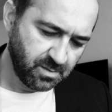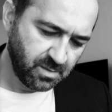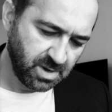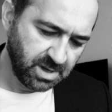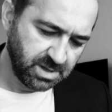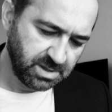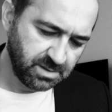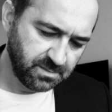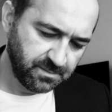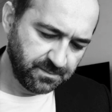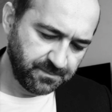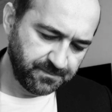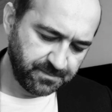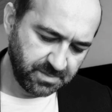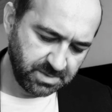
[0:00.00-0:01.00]
Right.
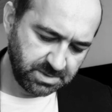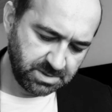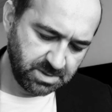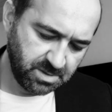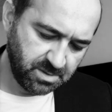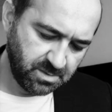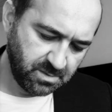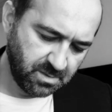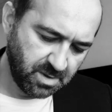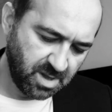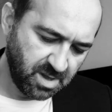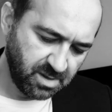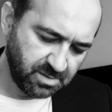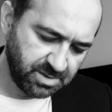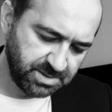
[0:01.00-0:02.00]
So
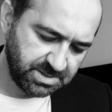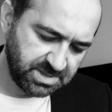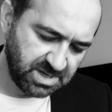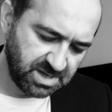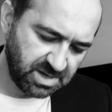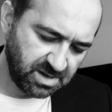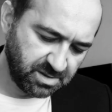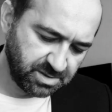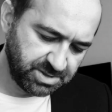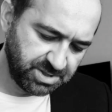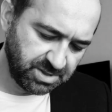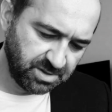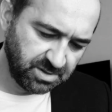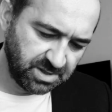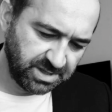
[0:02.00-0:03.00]
how does that
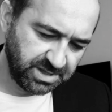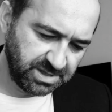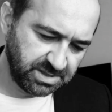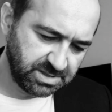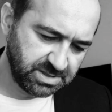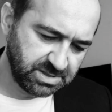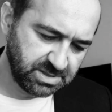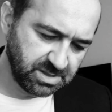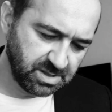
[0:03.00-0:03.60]
articulate